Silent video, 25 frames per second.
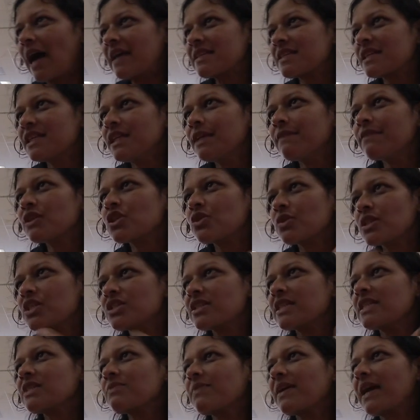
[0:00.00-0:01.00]
as
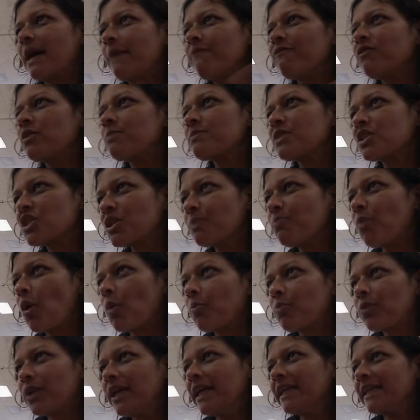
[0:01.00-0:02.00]
individuals, since we come from such a
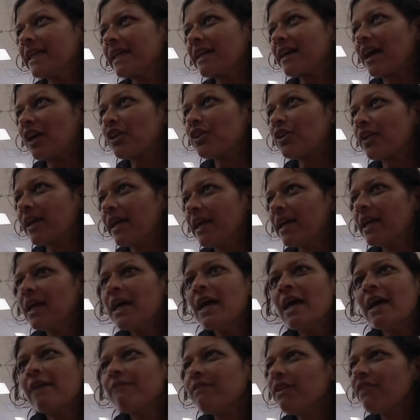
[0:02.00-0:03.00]
populated country,
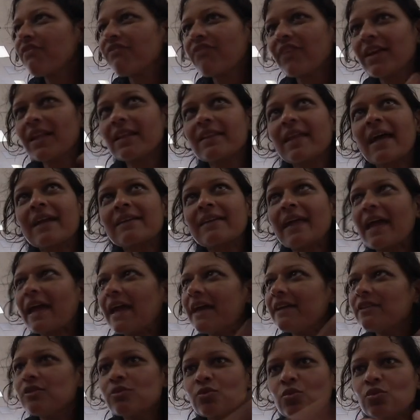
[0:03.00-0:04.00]
yeah. we feel that
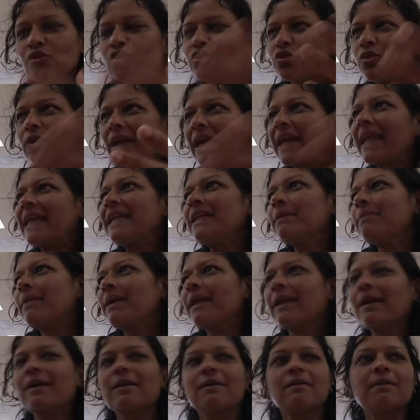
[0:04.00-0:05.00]
you'll, you'll get
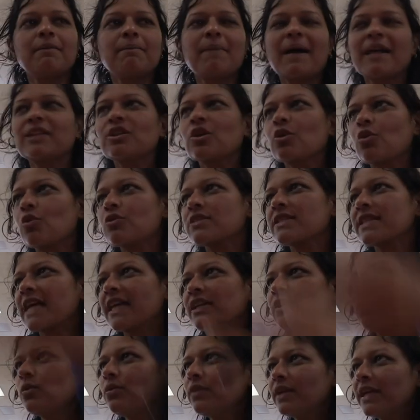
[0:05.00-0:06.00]
anybody by the
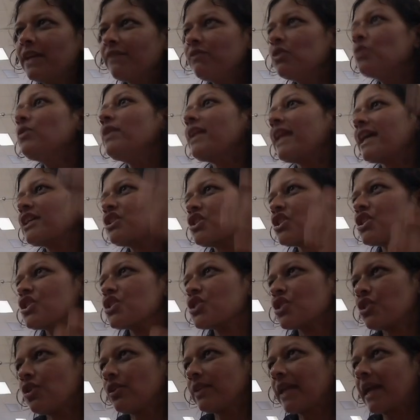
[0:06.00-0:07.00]
roadside to give you
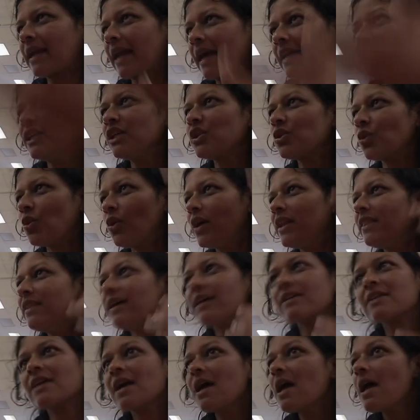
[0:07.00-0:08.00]
directions, you know, that I need no to go in
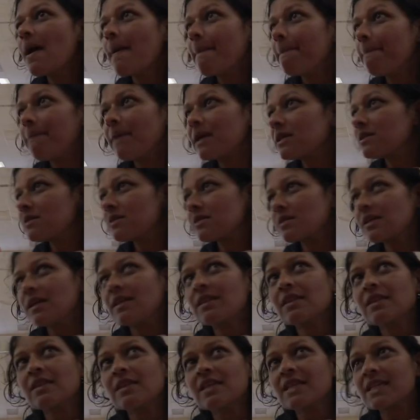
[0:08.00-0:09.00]
there. But
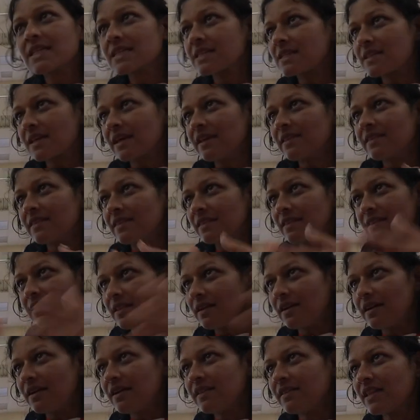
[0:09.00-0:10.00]
in these, in,
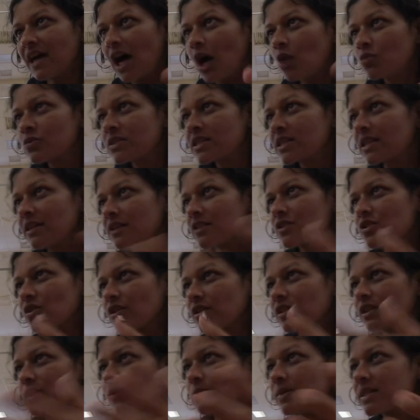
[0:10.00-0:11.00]
in the outskirts
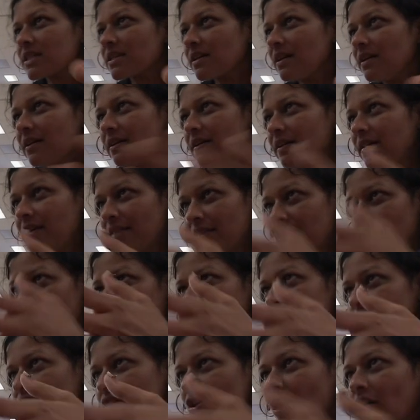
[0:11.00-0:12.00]
or in, the, uh,
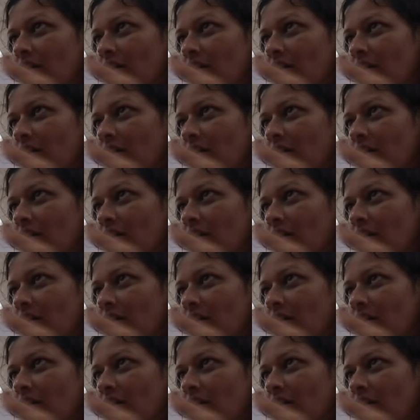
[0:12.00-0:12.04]
in, in